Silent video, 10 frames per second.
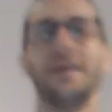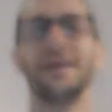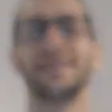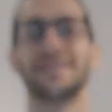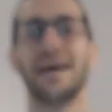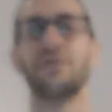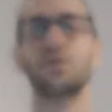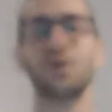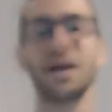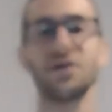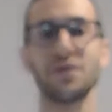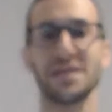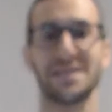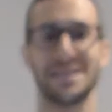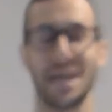is that if we try to do
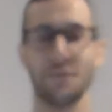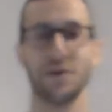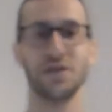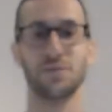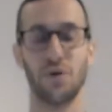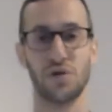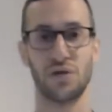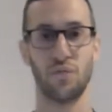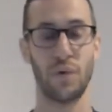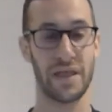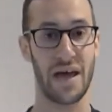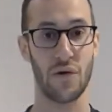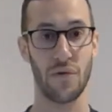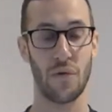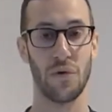this same range of motion
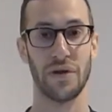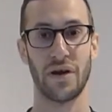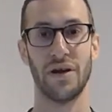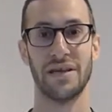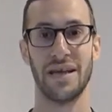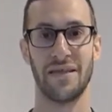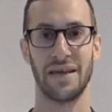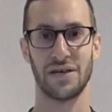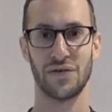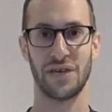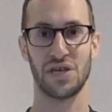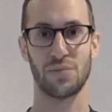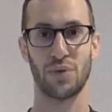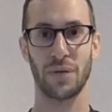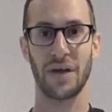without holding on to anything, so I
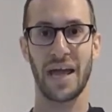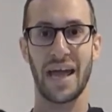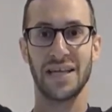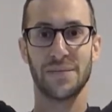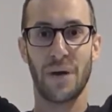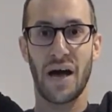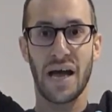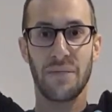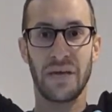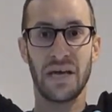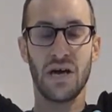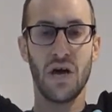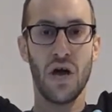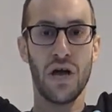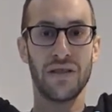just bring my hands behind me,
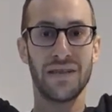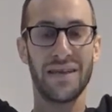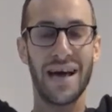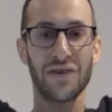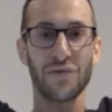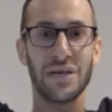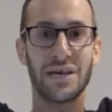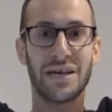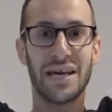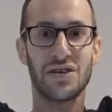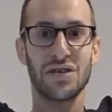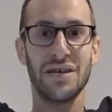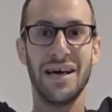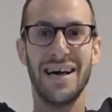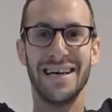the natural inclination
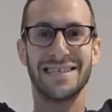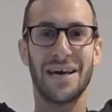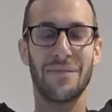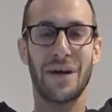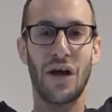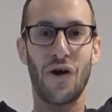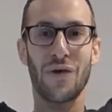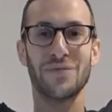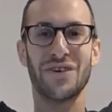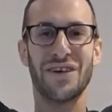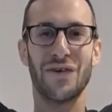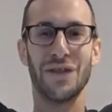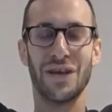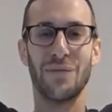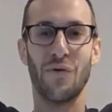is that my arms are gonna go a
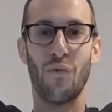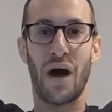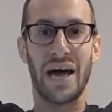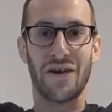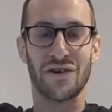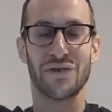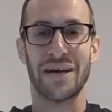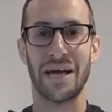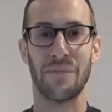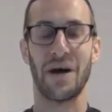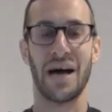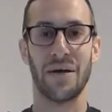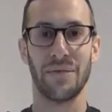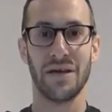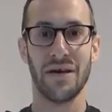little bit wider so I can get
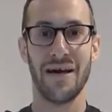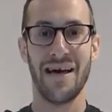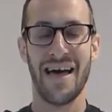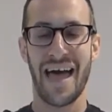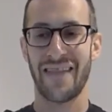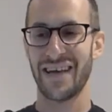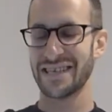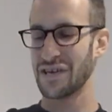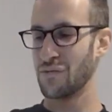behind me, and that's gonna